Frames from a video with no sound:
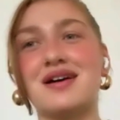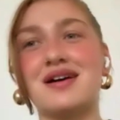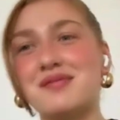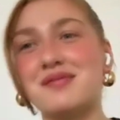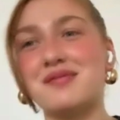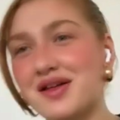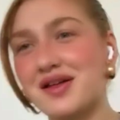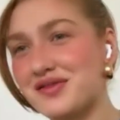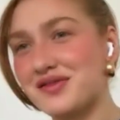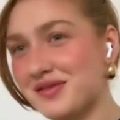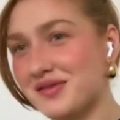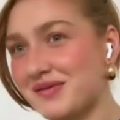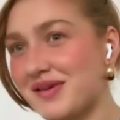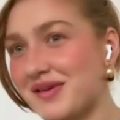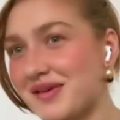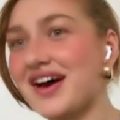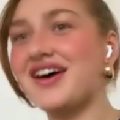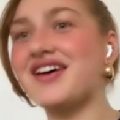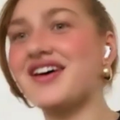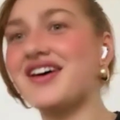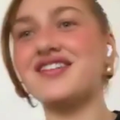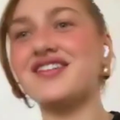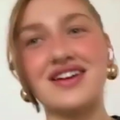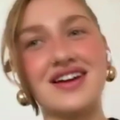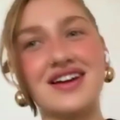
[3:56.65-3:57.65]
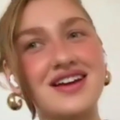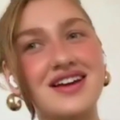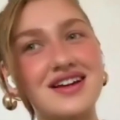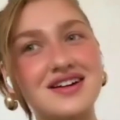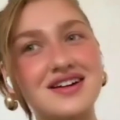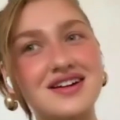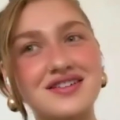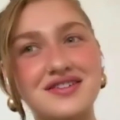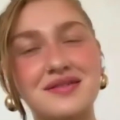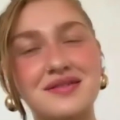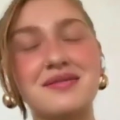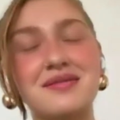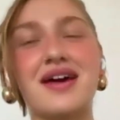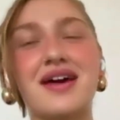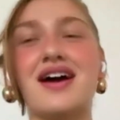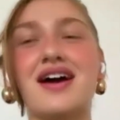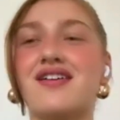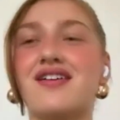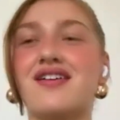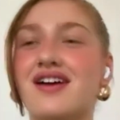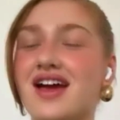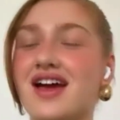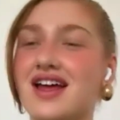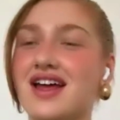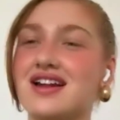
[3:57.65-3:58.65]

a month from now, a year from now.